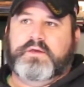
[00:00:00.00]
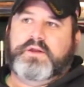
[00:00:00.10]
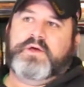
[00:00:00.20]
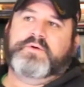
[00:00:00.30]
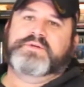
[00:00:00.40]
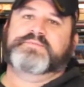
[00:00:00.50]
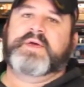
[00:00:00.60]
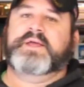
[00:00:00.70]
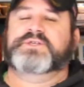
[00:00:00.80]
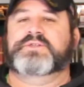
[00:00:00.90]
And I always
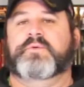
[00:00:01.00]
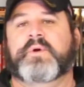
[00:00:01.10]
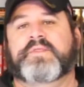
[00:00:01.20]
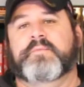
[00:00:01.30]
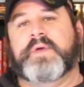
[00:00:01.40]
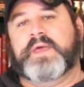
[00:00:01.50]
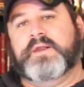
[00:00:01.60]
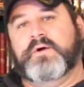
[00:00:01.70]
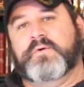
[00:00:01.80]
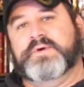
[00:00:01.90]
imagined the
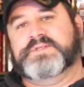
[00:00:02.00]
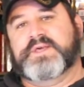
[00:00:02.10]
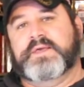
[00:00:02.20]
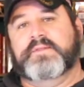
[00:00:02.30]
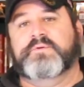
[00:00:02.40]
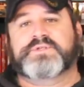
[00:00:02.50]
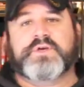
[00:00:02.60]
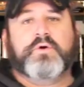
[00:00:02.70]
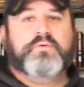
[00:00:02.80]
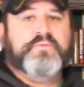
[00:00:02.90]
weatherman always saying there was a
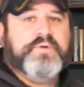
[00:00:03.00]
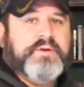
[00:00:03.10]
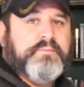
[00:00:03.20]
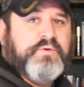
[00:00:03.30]
cold front